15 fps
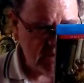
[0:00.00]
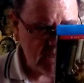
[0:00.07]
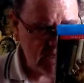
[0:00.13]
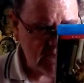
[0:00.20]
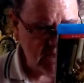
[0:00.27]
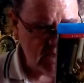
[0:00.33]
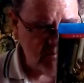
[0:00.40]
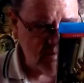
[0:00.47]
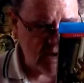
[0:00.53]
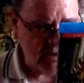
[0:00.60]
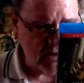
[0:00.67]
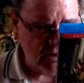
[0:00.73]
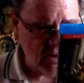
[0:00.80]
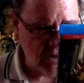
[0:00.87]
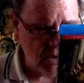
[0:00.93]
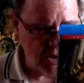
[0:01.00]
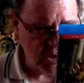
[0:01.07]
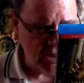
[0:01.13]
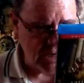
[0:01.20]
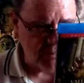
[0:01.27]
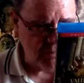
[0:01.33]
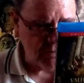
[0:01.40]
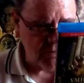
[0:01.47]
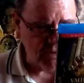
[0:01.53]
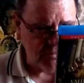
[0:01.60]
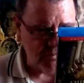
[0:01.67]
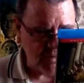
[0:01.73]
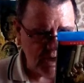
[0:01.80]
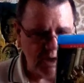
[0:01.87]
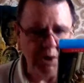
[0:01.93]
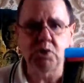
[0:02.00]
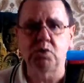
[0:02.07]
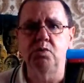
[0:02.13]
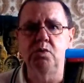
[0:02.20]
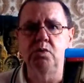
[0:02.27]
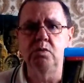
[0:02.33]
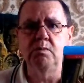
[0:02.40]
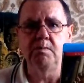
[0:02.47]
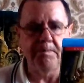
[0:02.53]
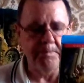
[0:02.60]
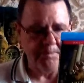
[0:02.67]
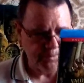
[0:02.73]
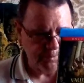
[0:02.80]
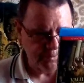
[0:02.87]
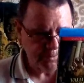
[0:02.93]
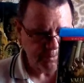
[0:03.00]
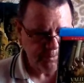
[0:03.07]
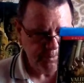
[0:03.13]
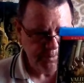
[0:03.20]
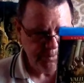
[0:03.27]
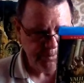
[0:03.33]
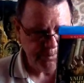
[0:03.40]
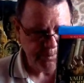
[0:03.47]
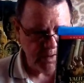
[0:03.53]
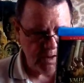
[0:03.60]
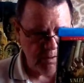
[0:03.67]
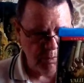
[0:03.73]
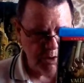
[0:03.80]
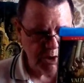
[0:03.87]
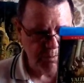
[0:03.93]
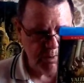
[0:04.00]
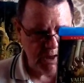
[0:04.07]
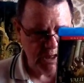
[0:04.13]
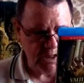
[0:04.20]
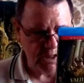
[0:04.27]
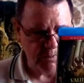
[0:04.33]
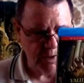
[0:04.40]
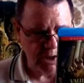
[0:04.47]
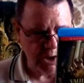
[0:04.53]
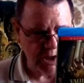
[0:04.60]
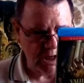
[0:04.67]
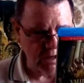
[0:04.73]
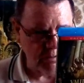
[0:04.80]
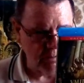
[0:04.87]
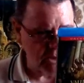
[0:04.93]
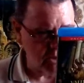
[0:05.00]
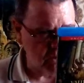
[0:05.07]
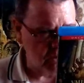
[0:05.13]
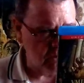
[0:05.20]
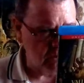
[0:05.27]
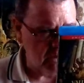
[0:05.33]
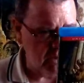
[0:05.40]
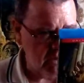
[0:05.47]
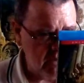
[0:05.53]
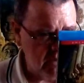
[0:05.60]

There they find a large elaborately furnished room, which appears to be a gentleman's club